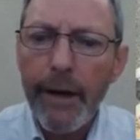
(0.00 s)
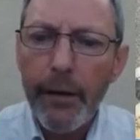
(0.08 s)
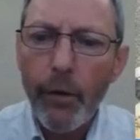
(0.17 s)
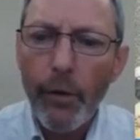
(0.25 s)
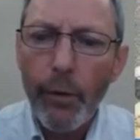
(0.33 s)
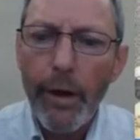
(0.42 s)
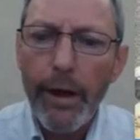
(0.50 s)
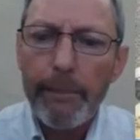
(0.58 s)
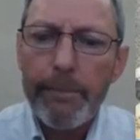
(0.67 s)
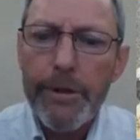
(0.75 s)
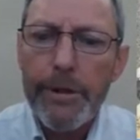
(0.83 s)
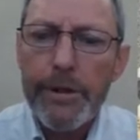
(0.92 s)
and all the way
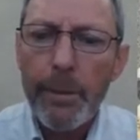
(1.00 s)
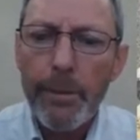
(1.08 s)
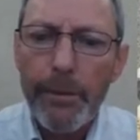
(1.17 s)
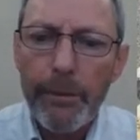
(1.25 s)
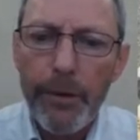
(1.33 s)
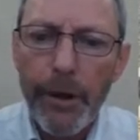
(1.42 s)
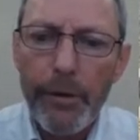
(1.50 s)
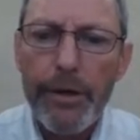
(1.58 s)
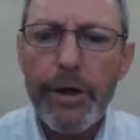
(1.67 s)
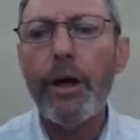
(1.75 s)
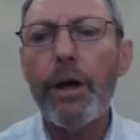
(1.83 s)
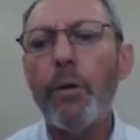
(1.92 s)
up to the top of the road.
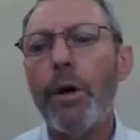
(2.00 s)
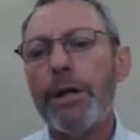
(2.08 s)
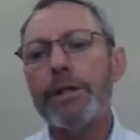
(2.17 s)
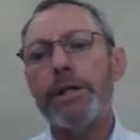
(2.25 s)
You can't quite